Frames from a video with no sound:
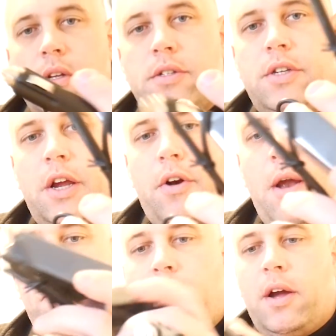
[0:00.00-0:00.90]

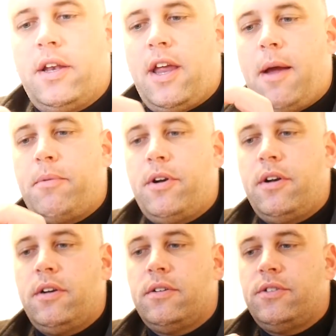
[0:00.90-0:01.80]
Cigarette plug
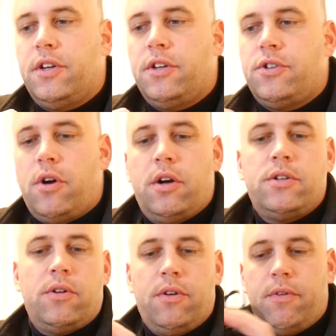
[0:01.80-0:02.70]
adapter, so you can
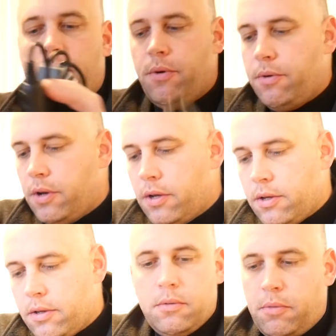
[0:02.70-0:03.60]
charge on the road.
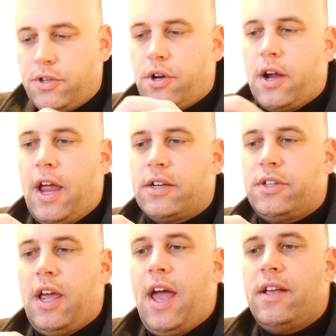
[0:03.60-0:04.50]
My truck
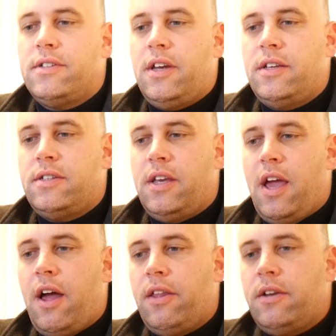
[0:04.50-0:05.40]
actually has an AC
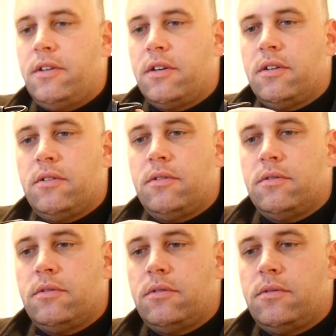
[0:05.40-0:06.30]
outlet
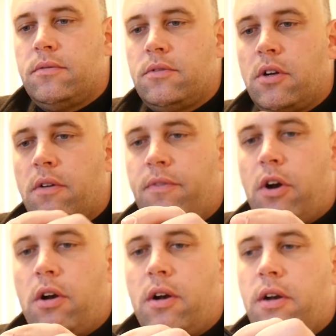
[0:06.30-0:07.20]

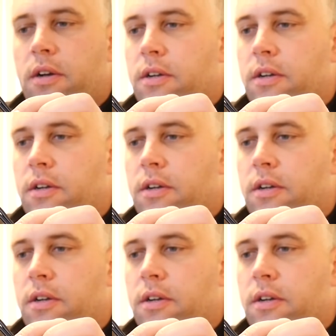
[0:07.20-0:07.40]
converter.